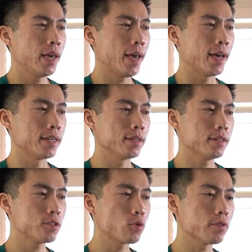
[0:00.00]
and
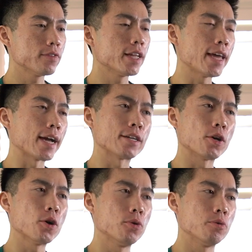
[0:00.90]
sort of let that
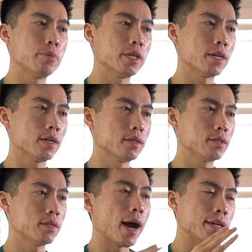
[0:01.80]
go
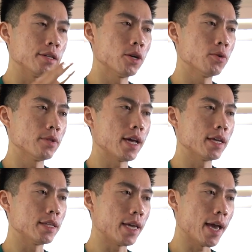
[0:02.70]
because I know that
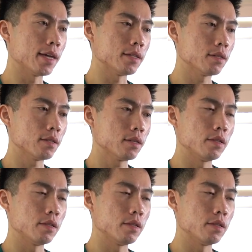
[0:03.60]
in the end,